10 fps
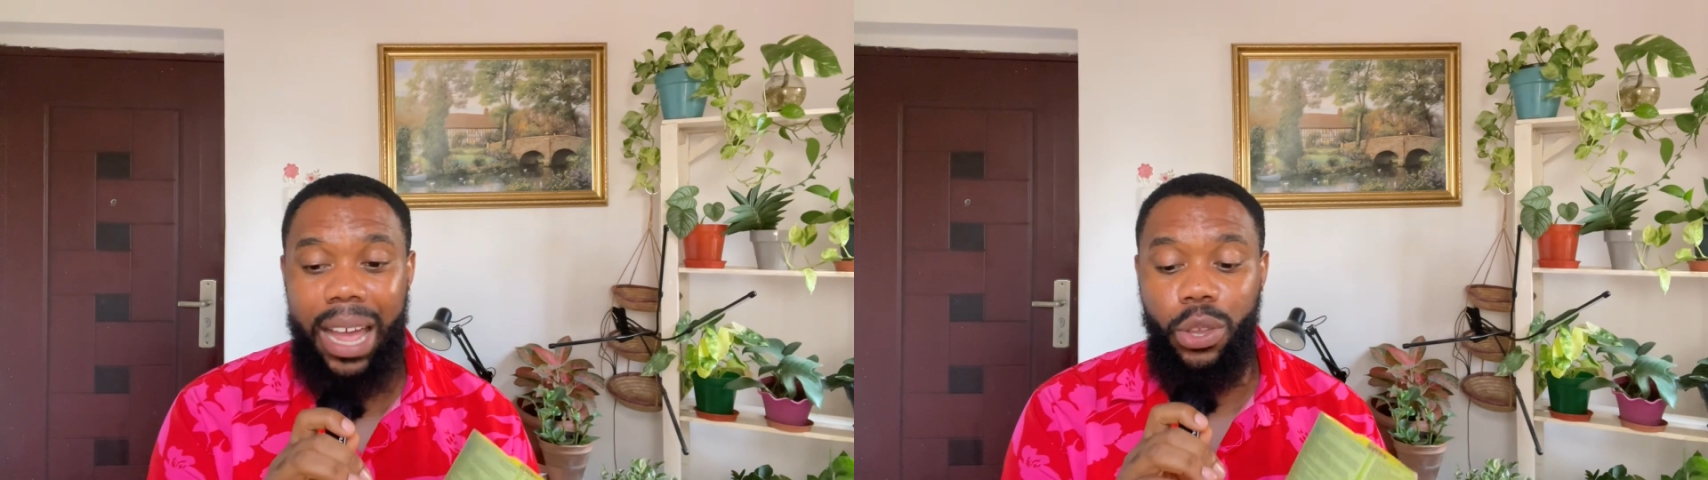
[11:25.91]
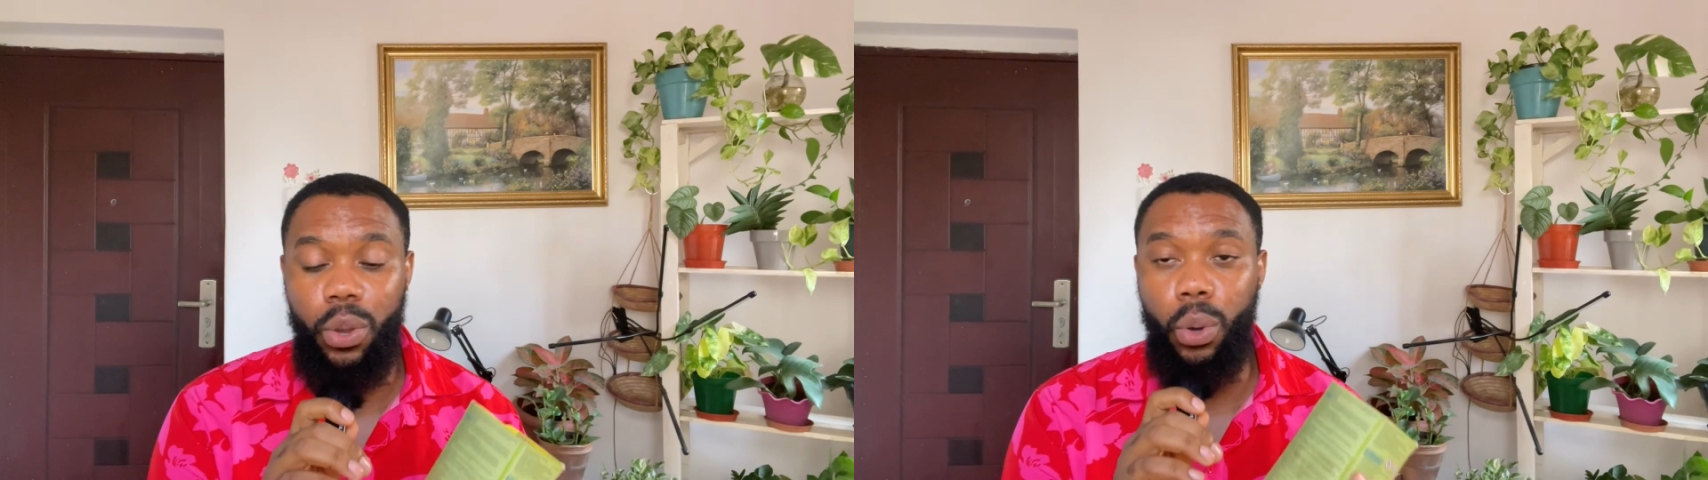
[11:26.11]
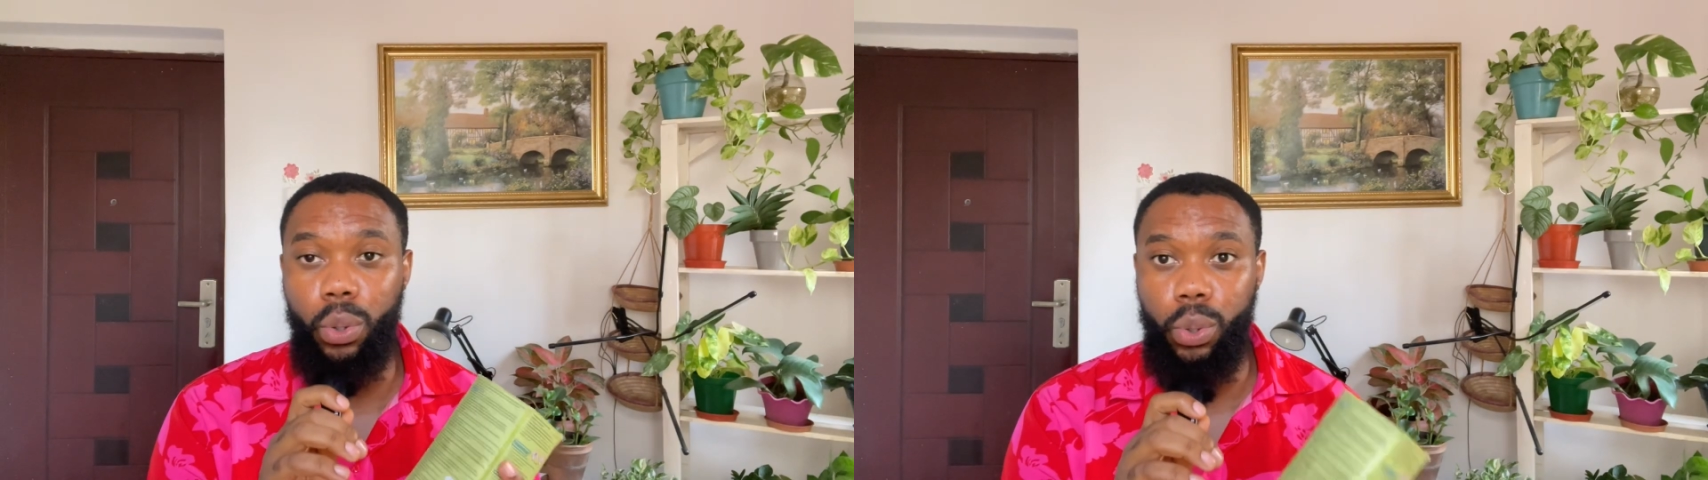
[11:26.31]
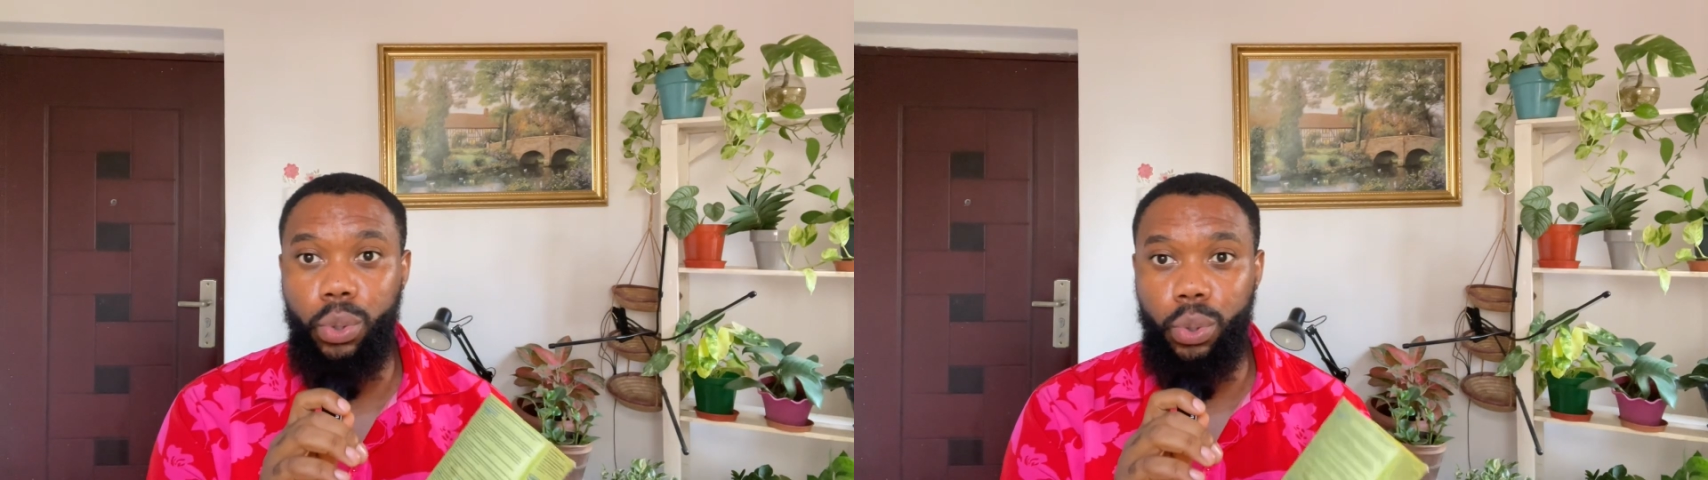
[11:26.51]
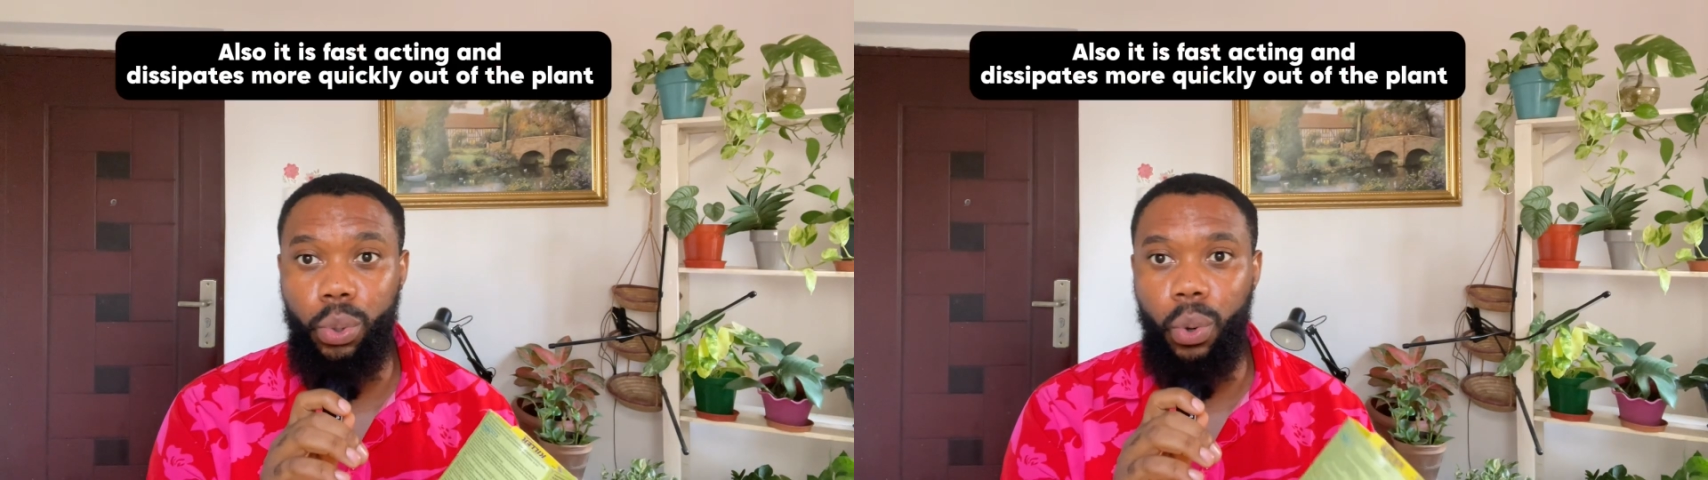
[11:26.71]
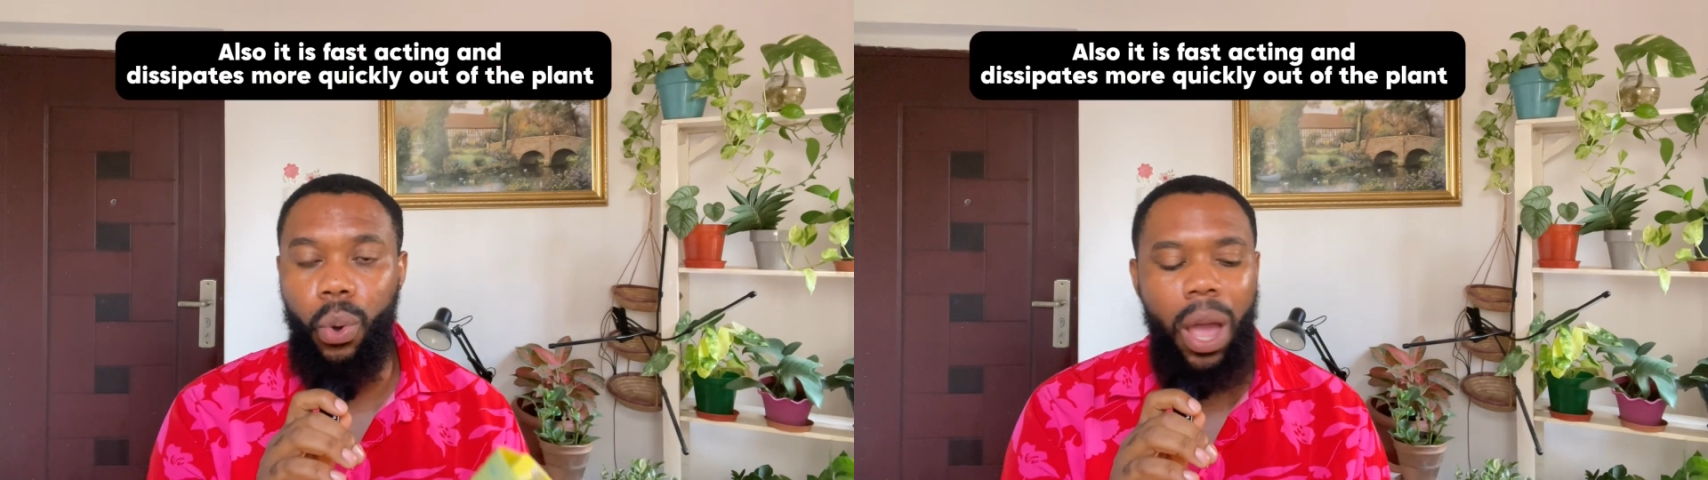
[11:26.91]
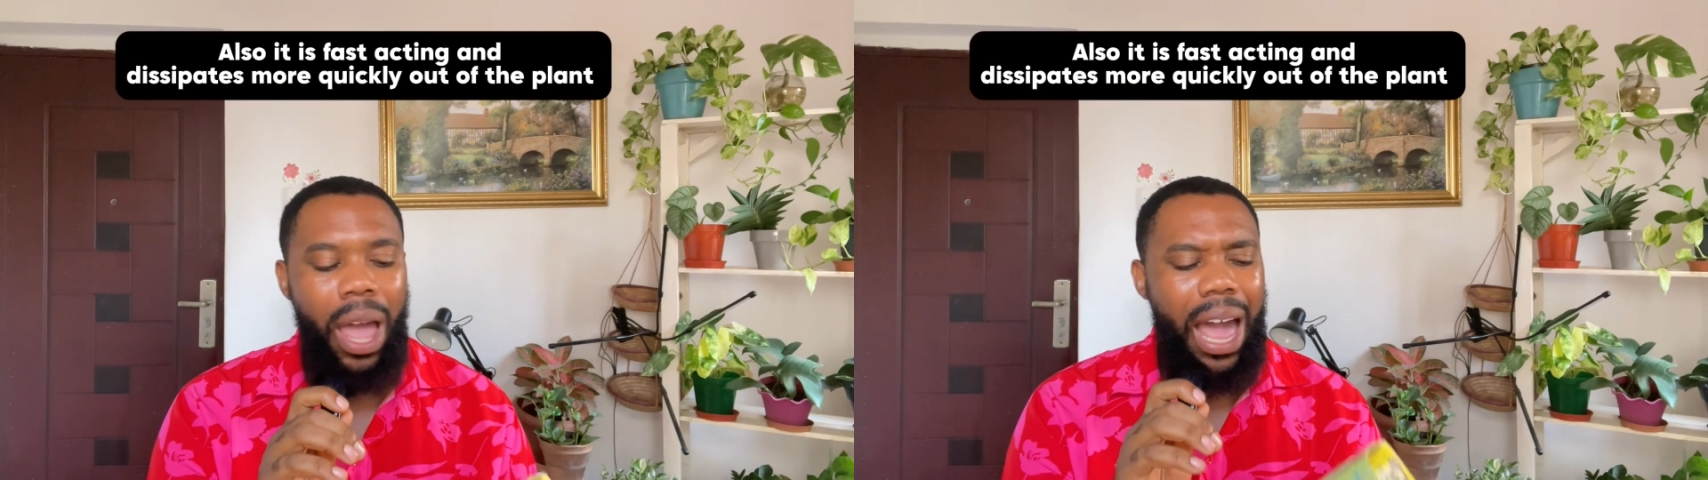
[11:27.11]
and you're good to go.